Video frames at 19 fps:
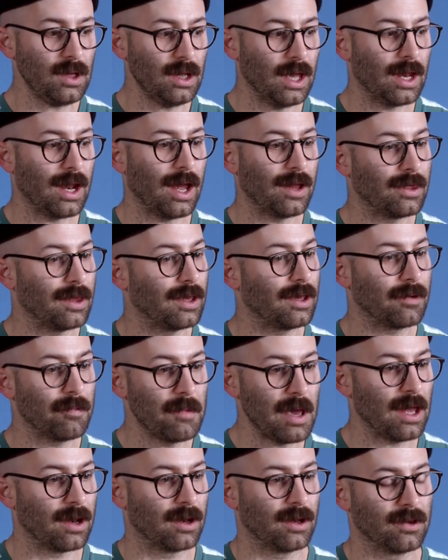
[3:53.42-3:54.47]
and I think,
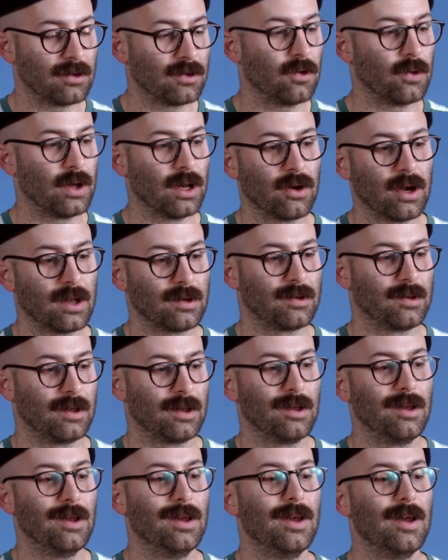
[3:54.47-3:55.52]
man, it's so
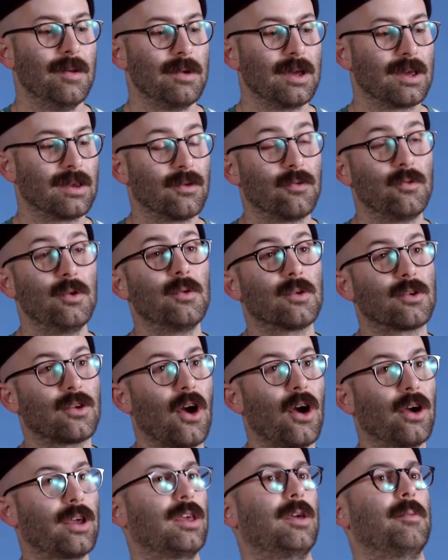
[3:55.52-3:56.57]
interesting, because if we were
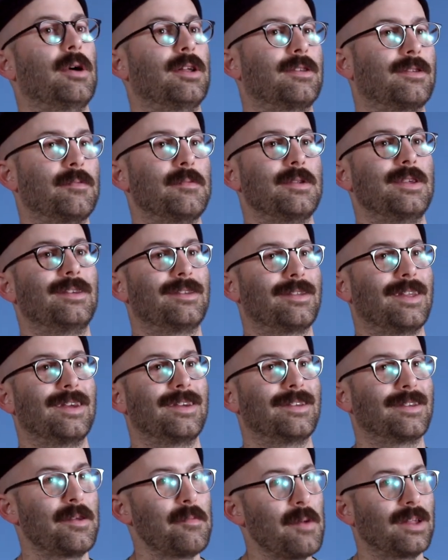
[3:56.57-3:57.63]
talking about some of these
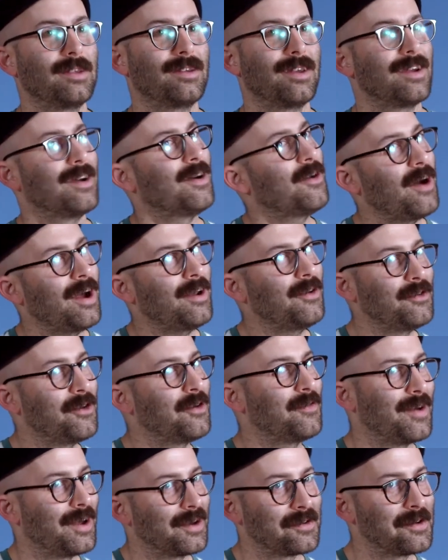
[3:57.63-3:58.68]
things, they might say, oh, I don't know
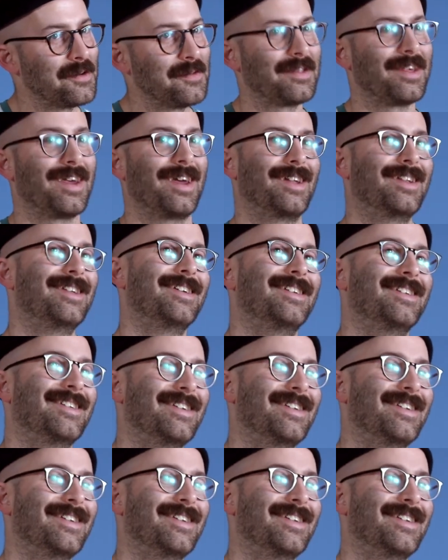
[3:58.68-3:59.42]
if I agree with that.